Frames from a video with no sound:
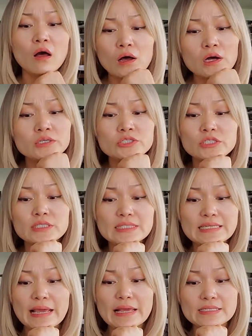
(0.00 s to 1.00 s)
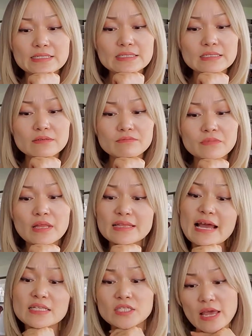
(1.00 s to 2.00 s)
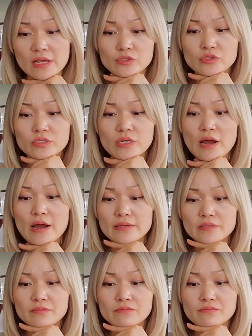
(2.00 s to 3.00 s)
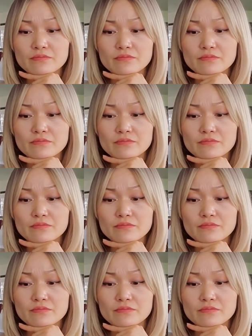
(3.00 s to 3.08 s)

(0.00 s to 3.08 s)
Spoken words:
Oh, she's dancing. That's exercise.